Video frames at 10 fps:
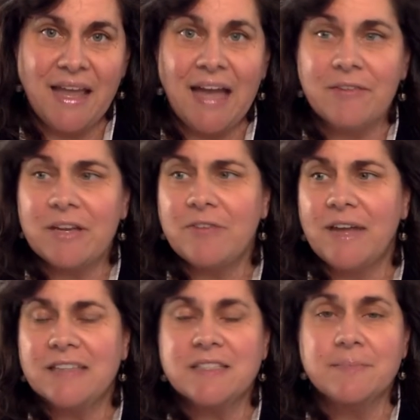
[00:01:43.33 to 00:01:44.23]
having
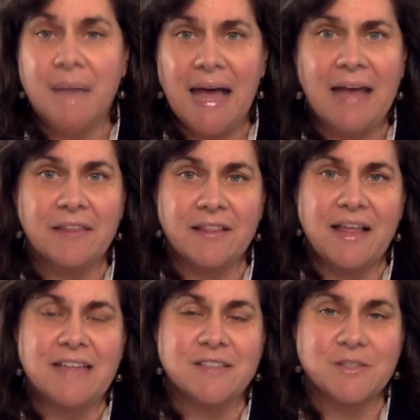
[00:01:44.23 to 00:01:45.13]
advanced math
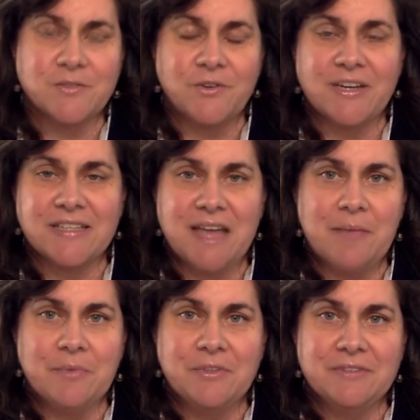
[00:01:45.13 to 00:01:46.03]
classes, for
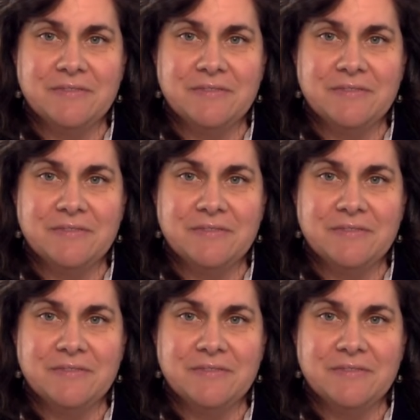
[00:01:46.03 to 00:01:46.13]
example.